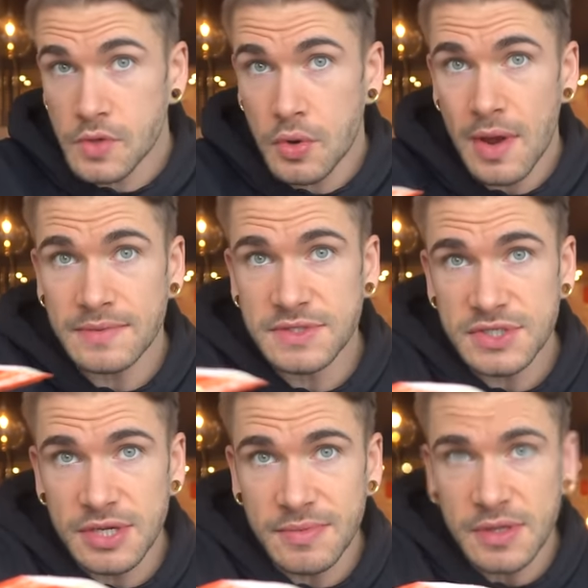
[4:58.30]
Crab
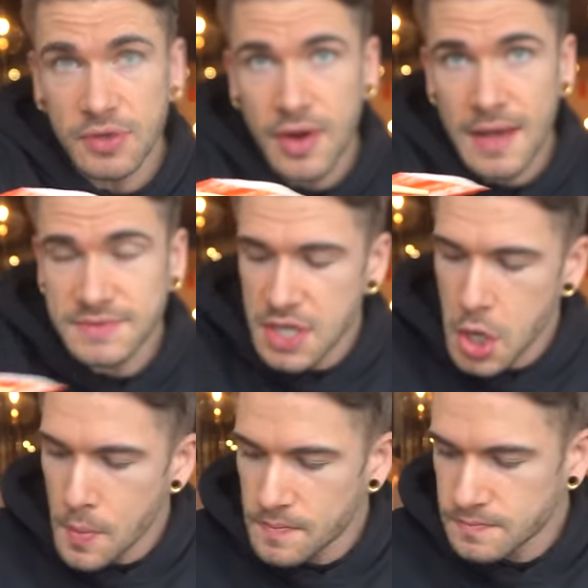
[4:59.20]
sashimi, little crab
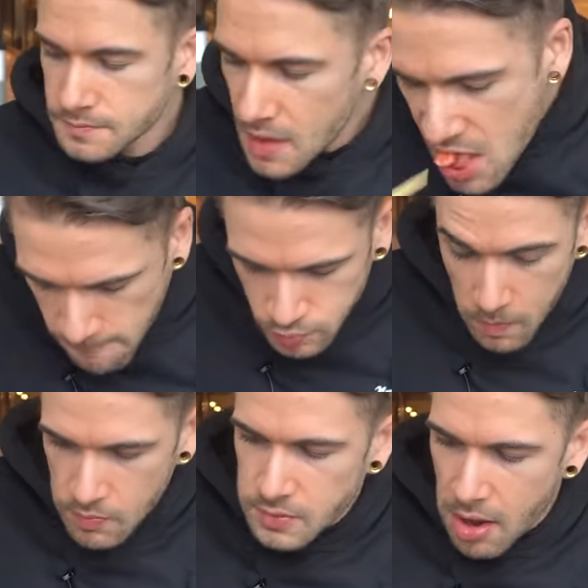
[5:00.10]
stick.
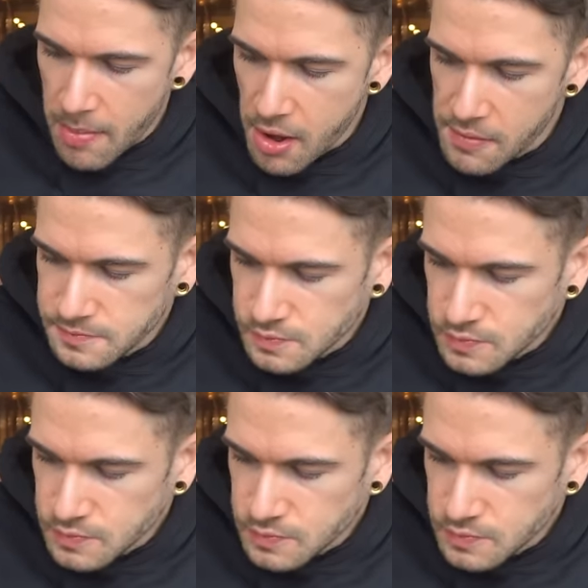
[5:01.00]
Not bad.